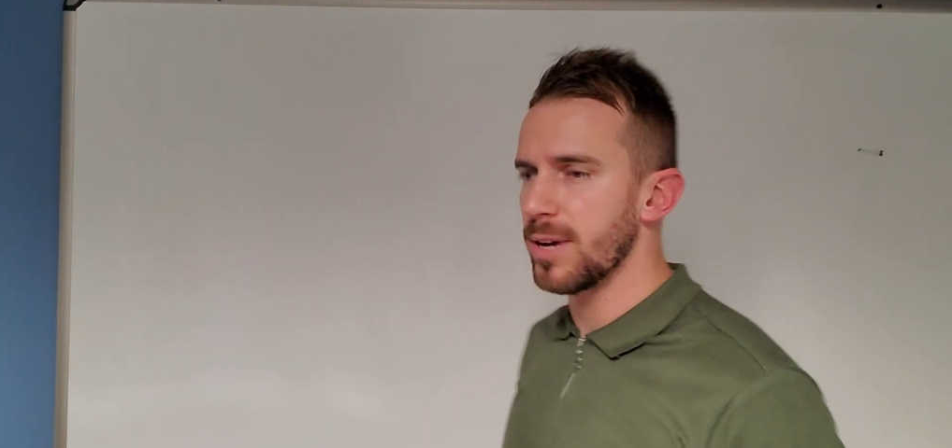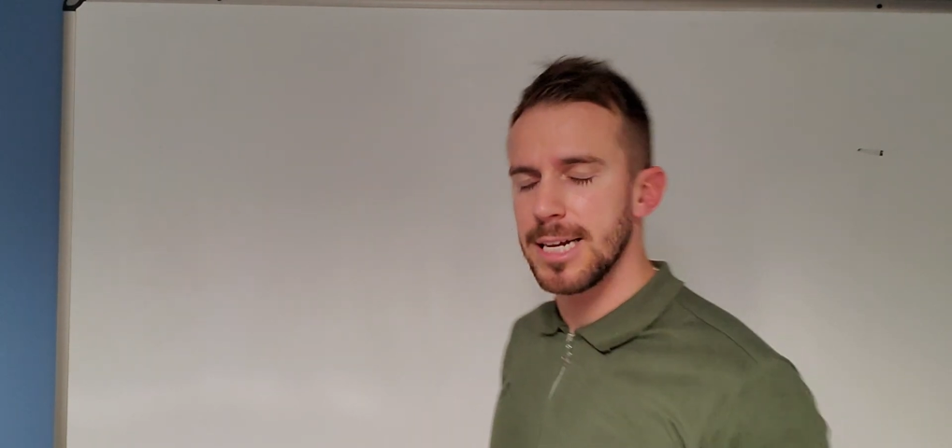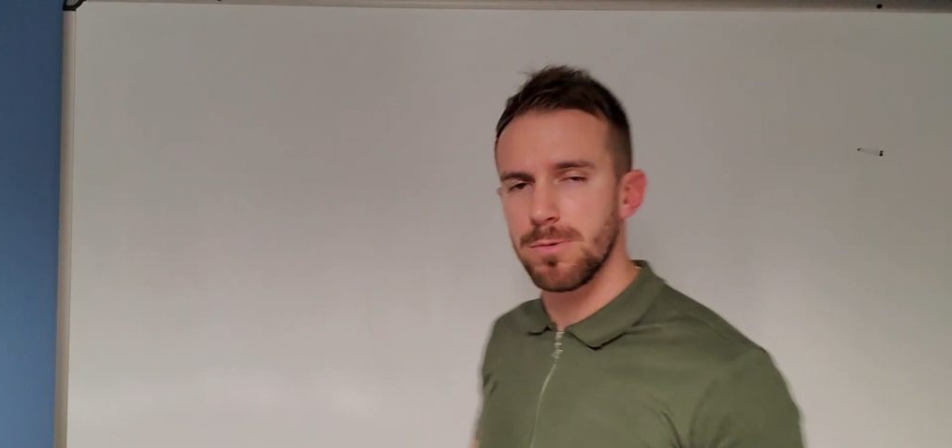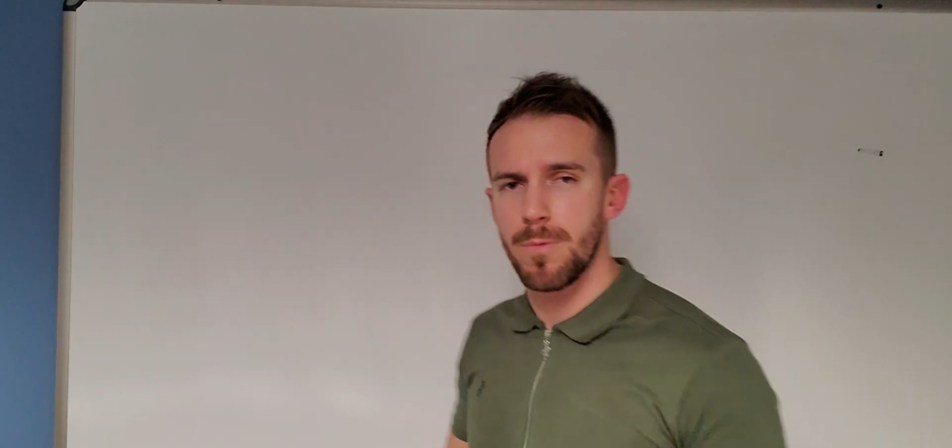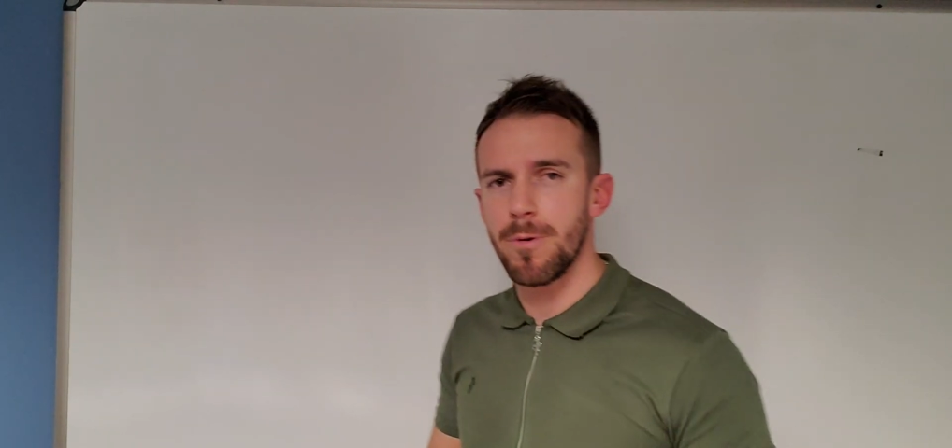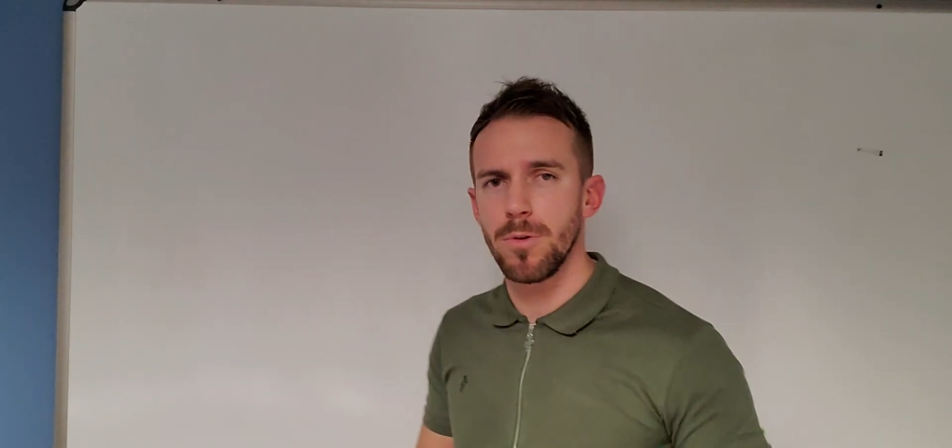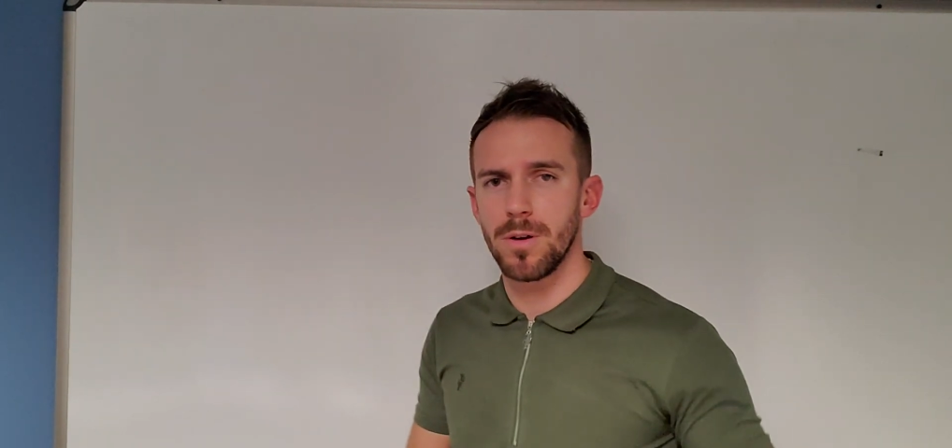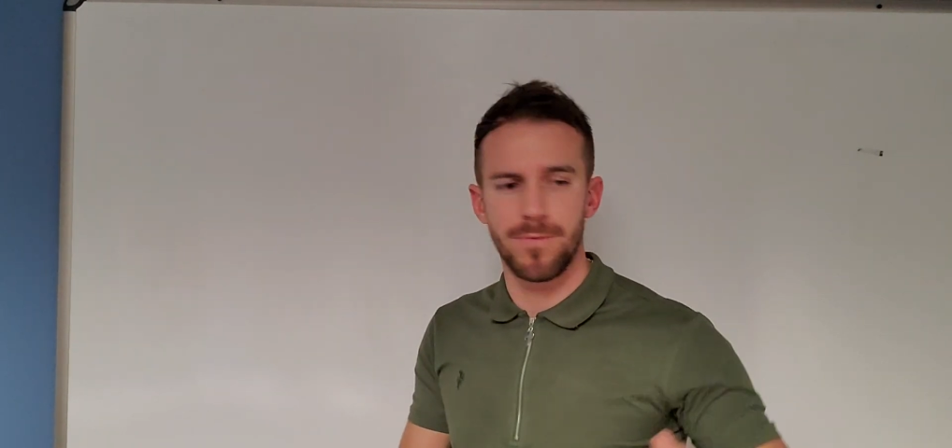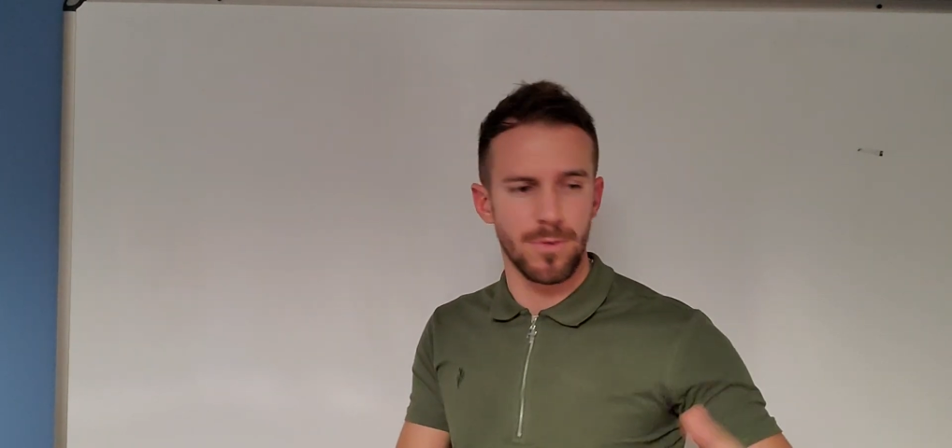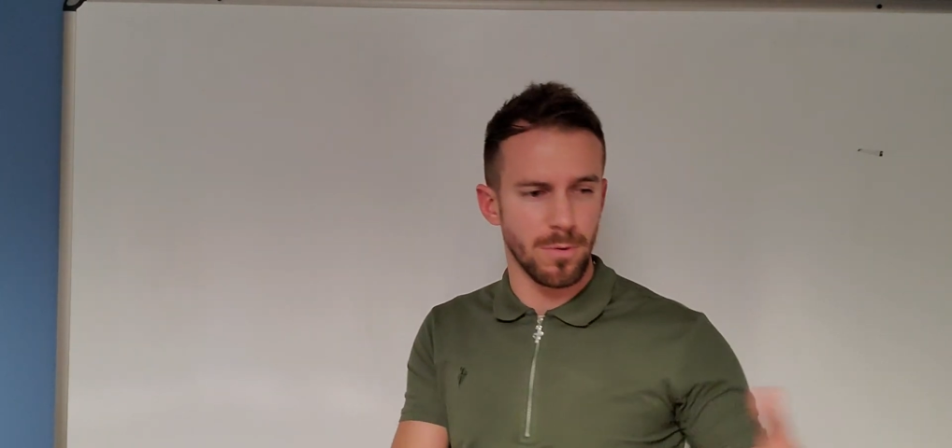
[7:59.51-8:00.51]
Well, guess what? We were
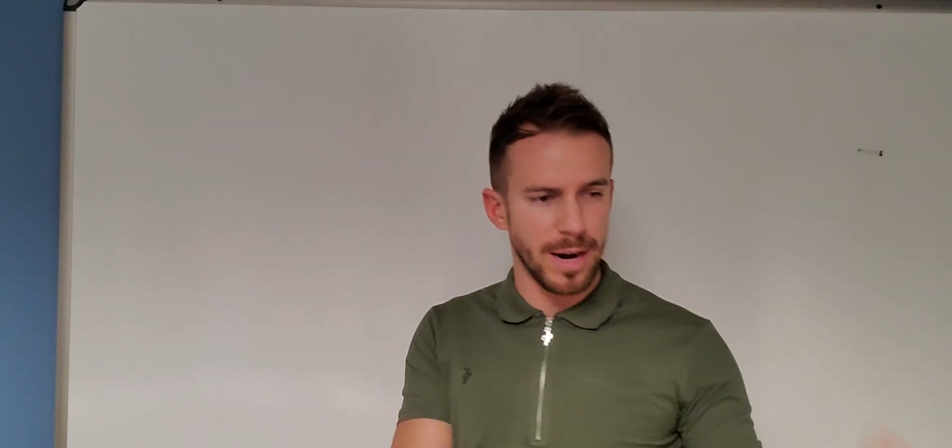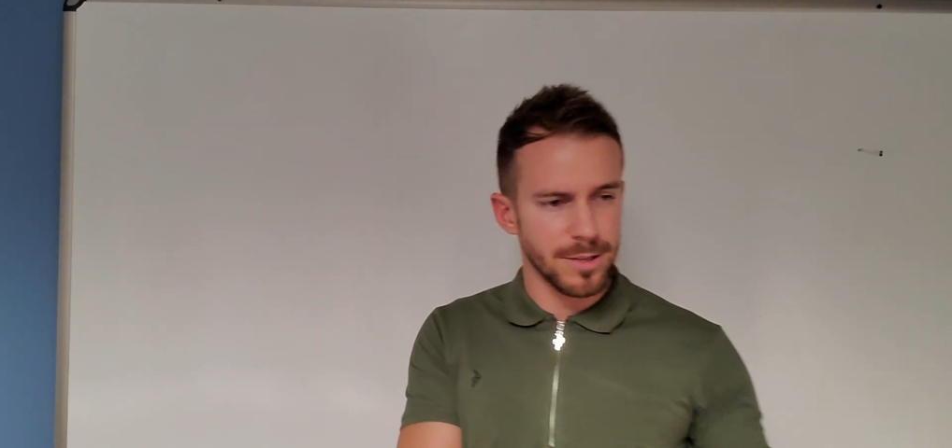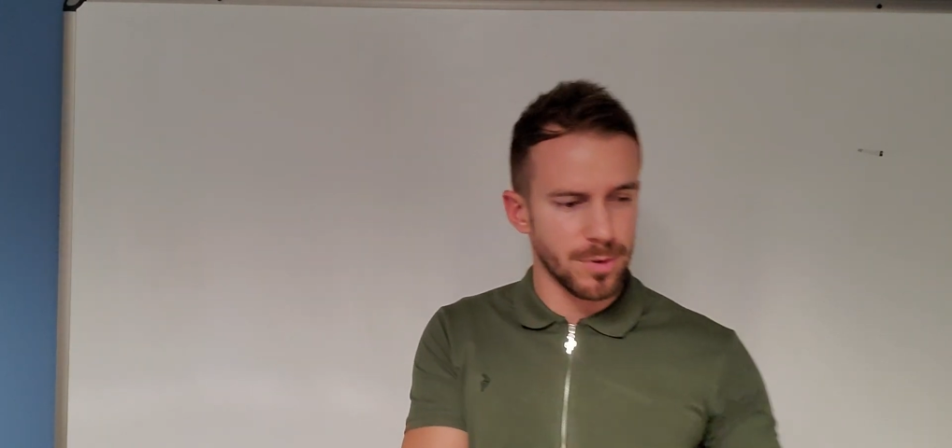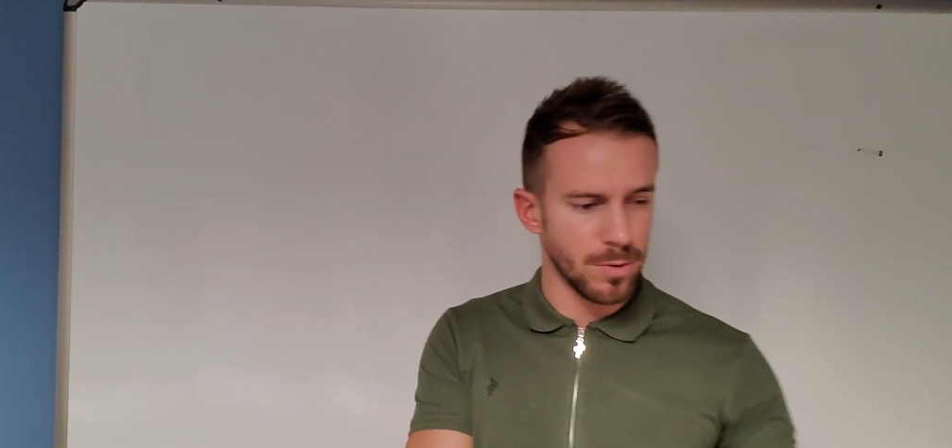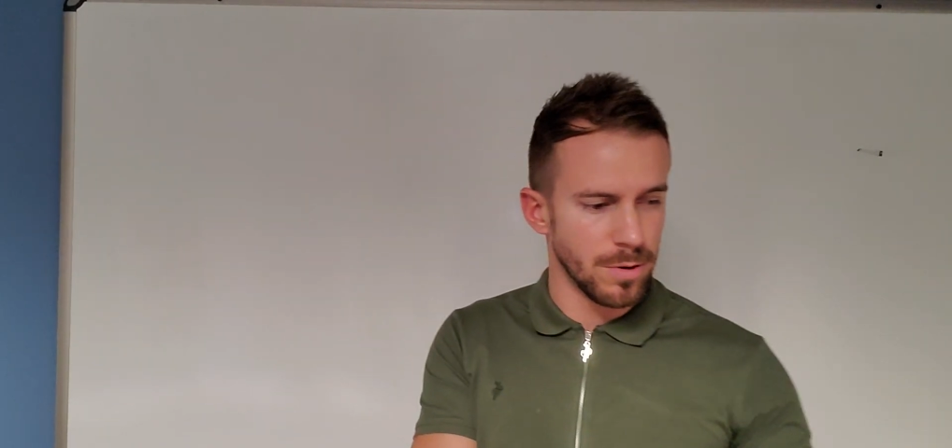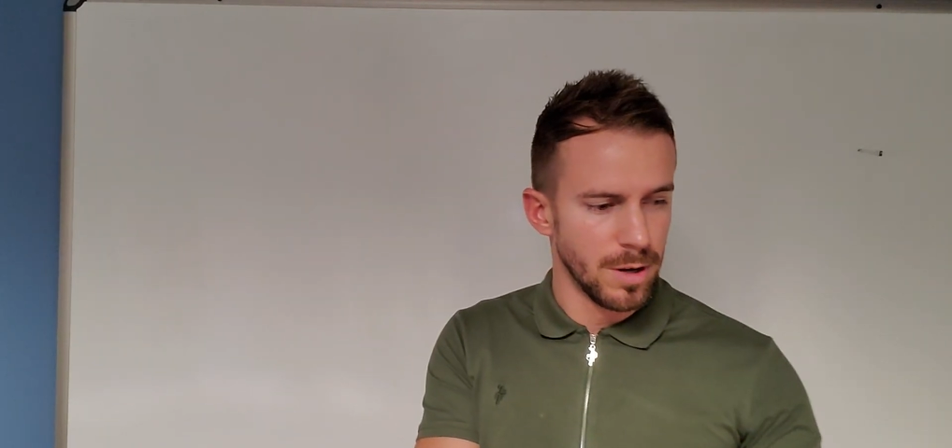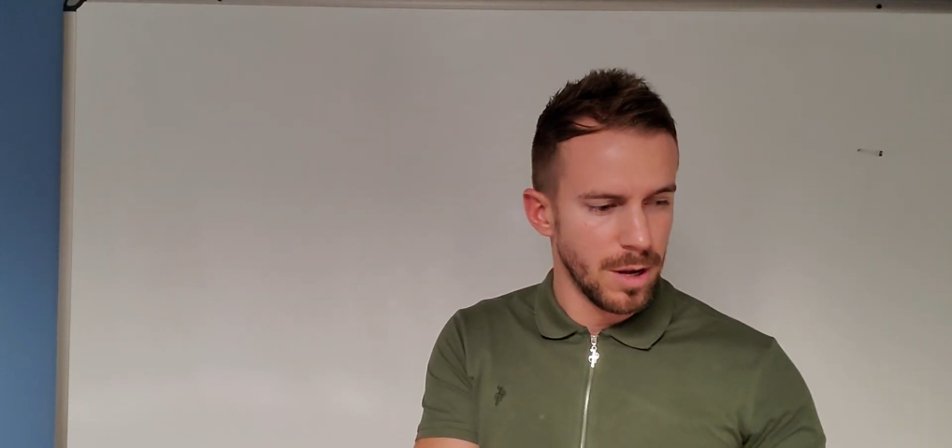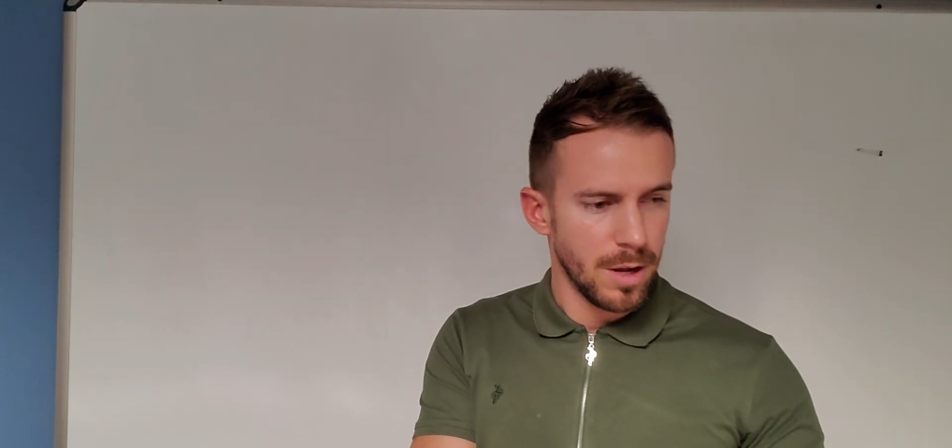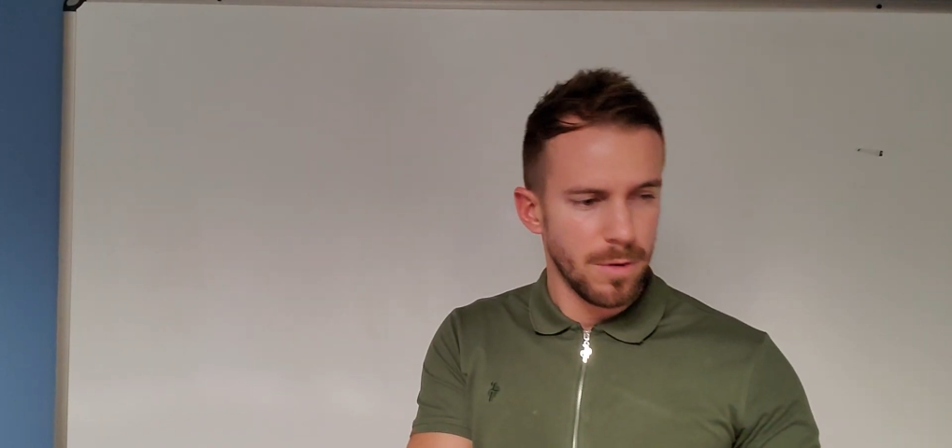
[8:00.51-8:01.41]
looking for a rental.